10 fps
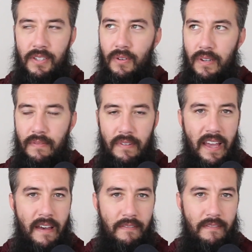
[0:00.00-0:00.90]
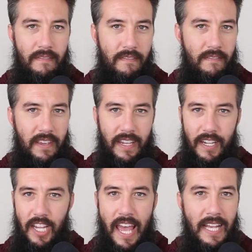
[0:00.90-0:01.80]
don't give a
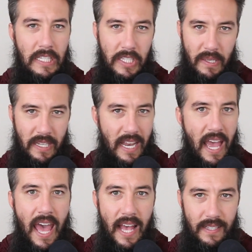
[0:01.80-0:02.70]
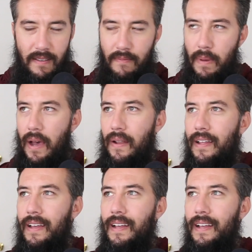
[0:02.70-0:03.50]
effing S about.